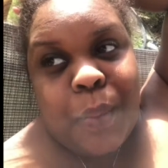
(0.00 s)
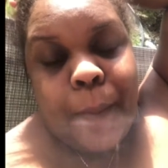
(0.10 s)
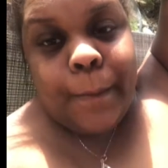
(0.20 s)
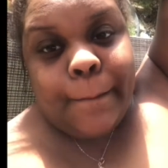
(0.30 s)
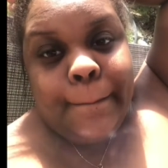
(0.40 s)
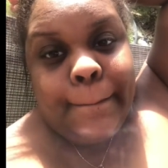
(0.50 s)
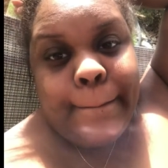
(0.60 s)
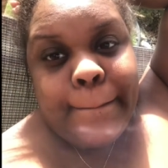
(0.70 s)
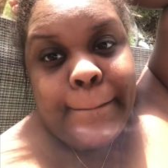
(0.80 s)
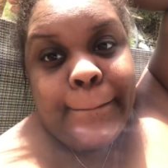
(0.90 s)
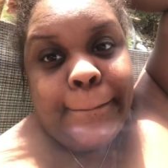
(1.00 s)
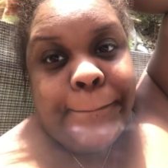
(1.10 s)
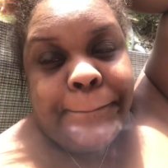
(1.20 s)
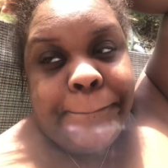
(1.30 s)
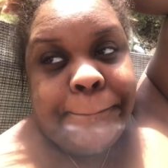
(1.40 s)

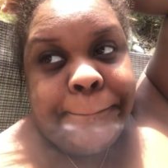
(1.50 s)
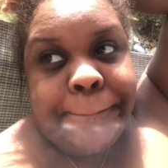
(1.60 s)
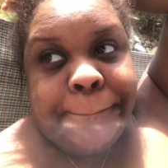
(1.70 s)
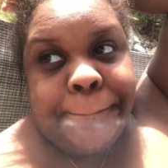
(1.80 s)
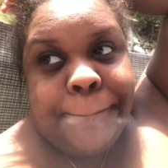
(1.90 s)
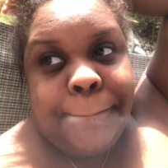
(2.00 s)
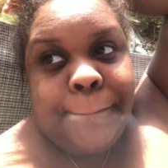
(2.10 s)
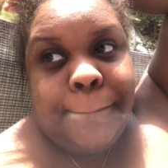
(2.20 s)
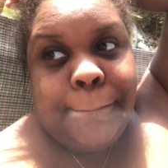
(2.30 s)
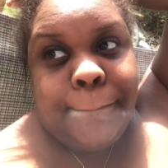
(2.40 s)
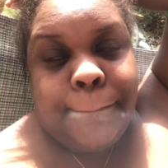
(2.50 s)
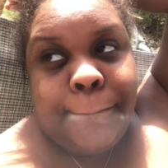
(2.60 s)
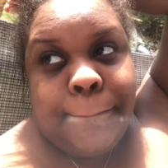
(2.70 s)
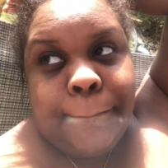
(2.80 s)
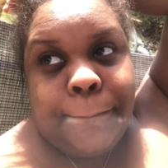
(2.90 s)

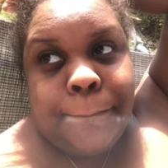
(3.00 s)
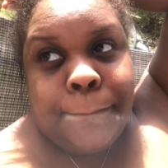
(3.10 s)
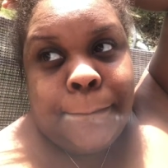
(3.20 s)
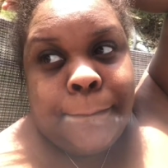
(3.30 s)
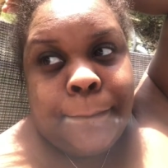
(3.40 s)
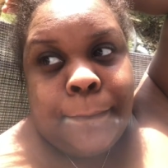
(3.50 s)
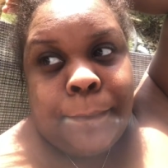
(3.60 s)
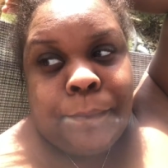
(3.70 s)
(silence)